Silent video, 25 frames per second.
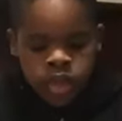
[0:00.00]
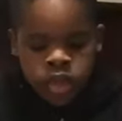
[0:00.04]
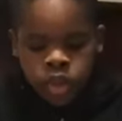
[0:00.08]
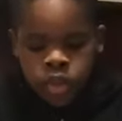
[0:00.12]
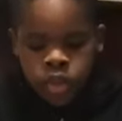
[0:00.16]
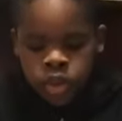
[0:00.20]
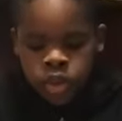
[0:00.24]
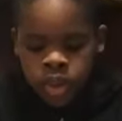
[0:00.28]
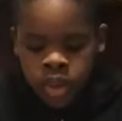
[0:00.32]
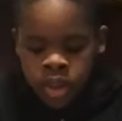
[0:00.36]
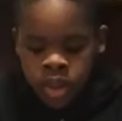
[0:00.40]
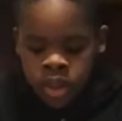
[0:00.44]
to
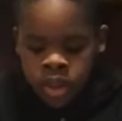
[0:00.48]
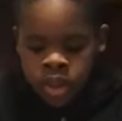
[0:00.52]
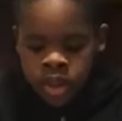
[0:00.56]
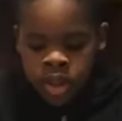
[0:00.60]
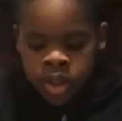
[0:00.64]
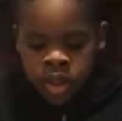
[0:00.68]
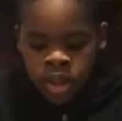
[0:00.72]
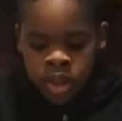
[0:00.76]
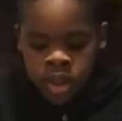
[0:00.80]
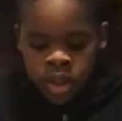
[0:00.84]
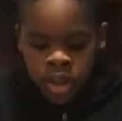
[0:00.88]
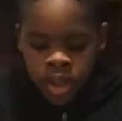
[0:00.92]
warn
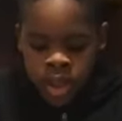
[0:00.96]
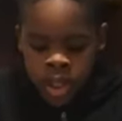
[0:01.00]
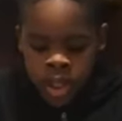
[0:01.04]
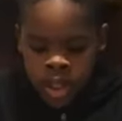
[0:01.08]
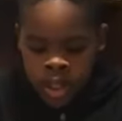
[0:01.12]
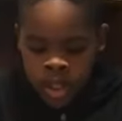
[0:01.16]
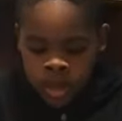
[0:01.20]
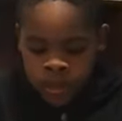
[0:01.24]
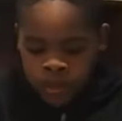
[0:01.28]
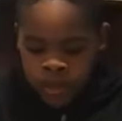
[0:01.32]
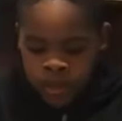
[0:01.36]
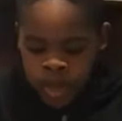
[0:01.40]

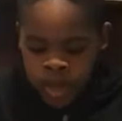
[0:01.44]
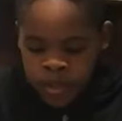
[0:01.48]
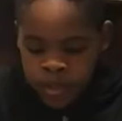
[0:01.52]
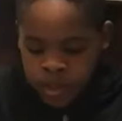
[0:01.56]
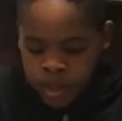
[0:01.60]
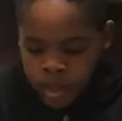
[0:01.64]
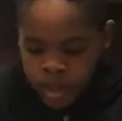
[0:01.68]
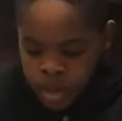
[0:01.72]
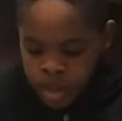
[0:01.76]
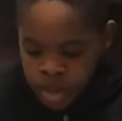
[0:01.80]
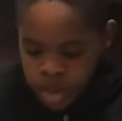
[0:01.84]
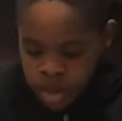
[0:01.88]
the
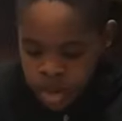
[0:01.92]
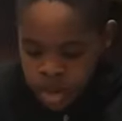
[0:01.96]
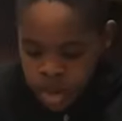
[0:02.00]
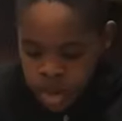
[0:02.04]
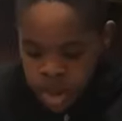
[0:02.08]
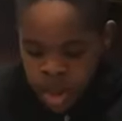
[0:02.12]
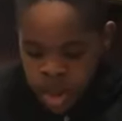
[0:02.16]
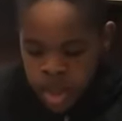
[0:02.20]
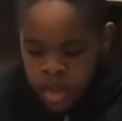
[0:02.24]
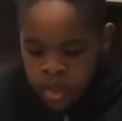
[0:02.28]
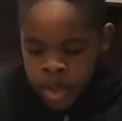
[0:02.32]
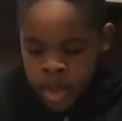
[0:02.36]
people
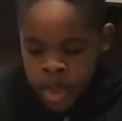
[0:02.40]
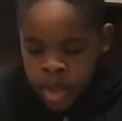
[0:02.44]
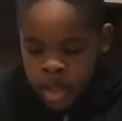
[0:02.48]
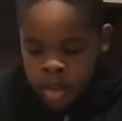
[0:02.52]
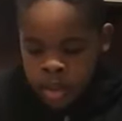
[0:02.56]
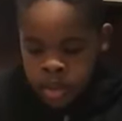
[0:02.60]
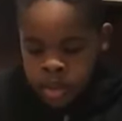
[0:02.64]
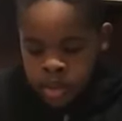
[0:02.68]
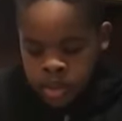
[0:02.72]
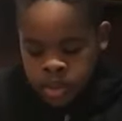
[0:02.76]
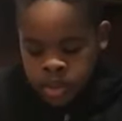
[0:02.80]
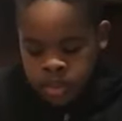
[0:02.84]
about